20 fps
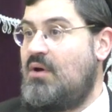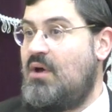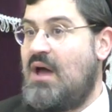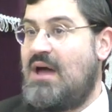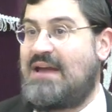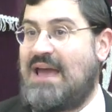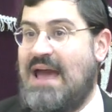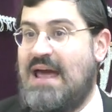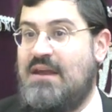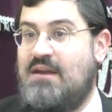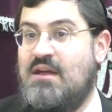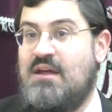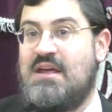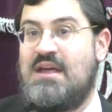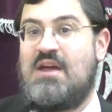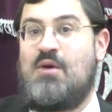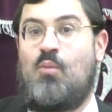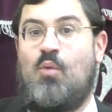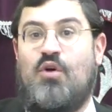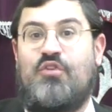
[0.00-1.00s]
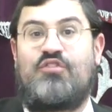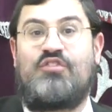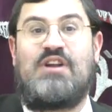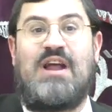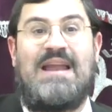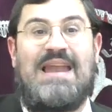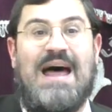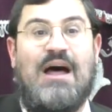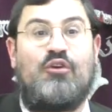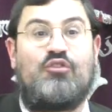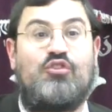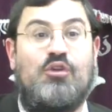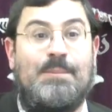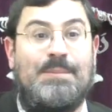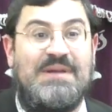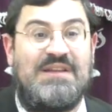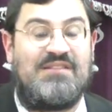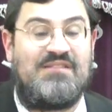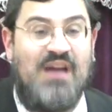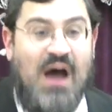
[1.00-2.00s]
Again, it wasn't allowed to
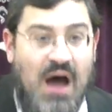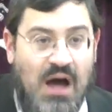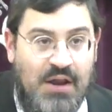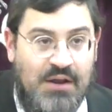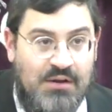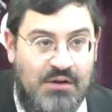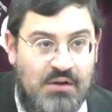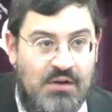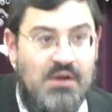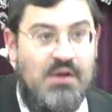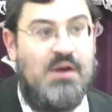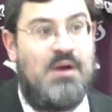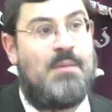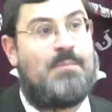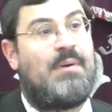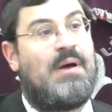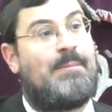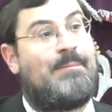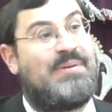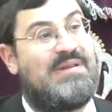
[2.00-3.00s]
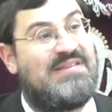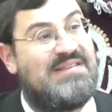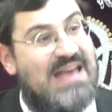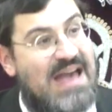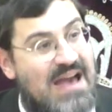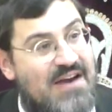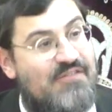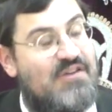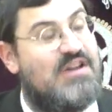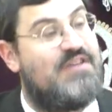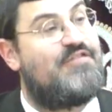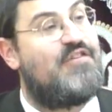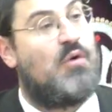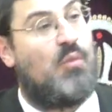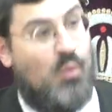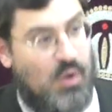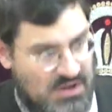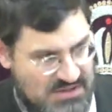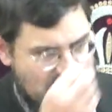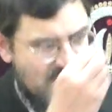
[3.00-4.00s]
be done, but b'di eved, if it
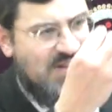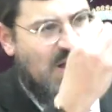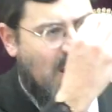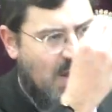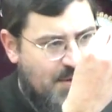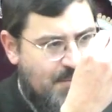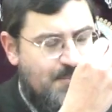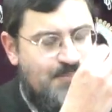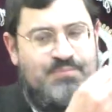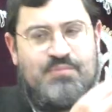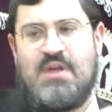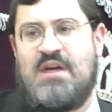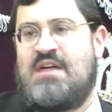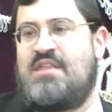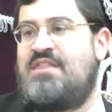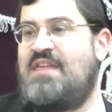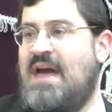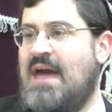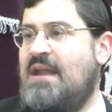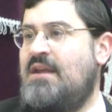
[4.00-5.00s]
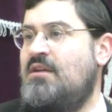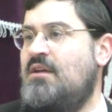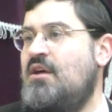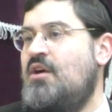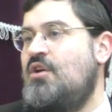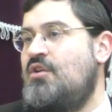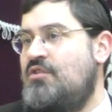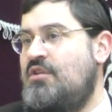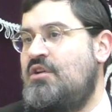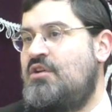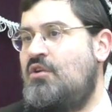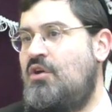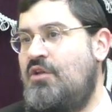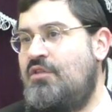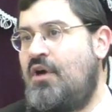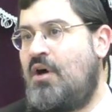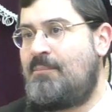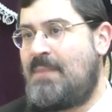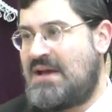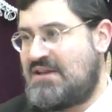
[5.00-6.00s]
was done, then
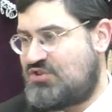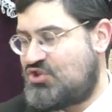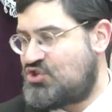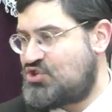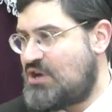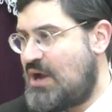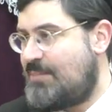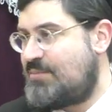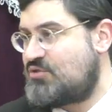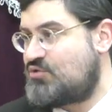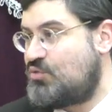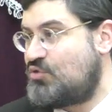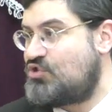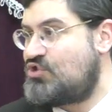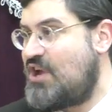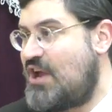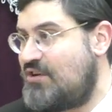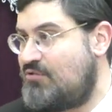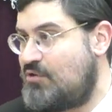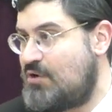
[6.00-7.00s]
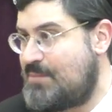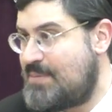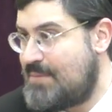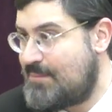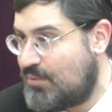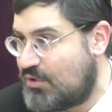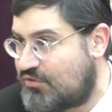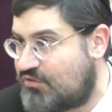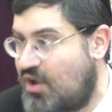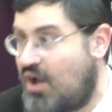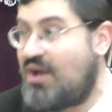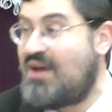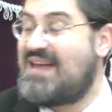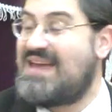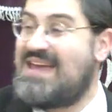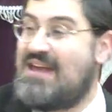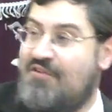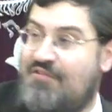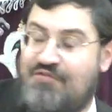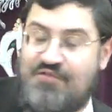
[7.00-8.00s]
the Ma'aser Shabbos will generally be mutar
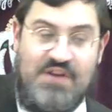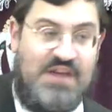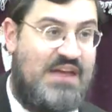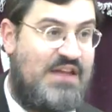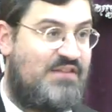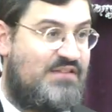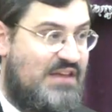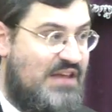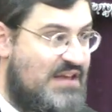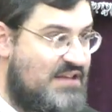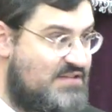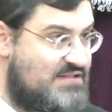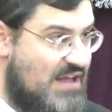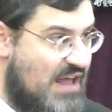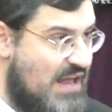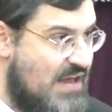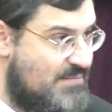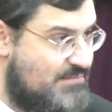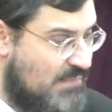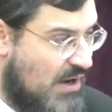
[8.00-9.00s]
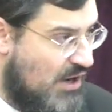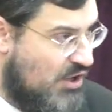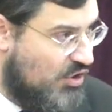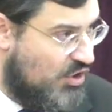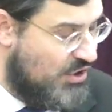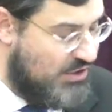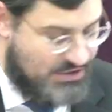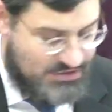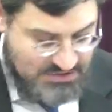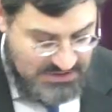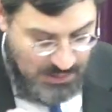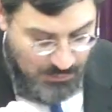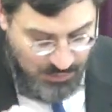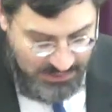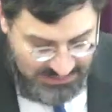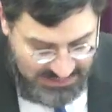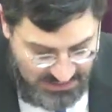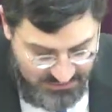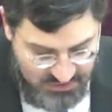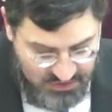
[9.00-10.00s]
if it is a machlokes. I
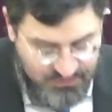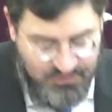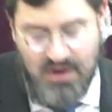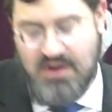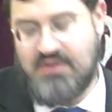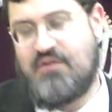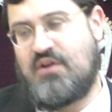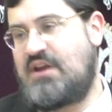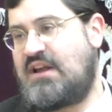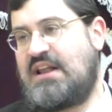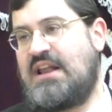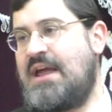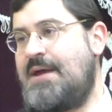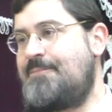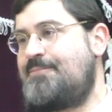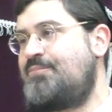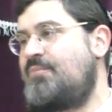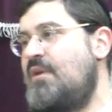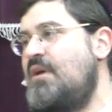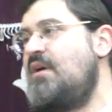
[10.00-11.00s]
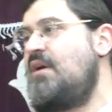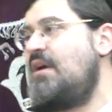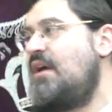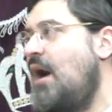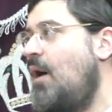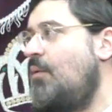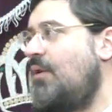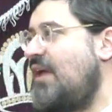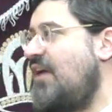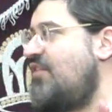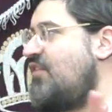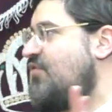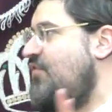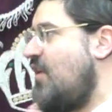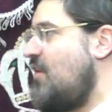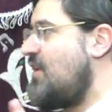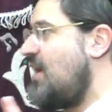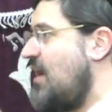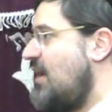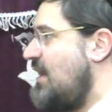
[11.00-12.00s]
want to get this very clear. I want to get this
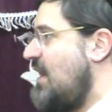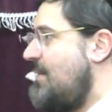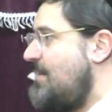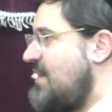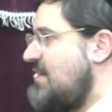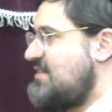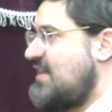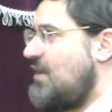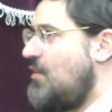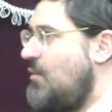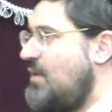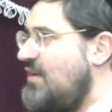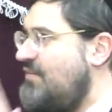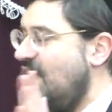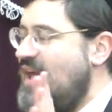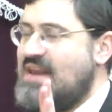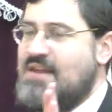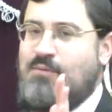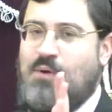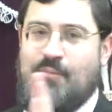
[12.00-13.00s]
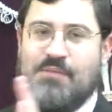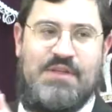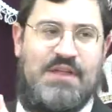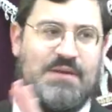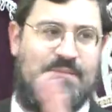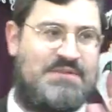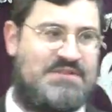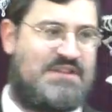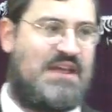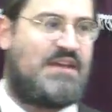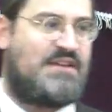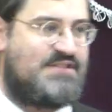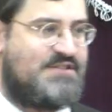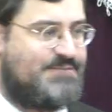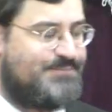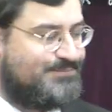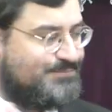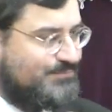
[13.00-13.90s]
very clear because I don't want to have anyone with any mistakes.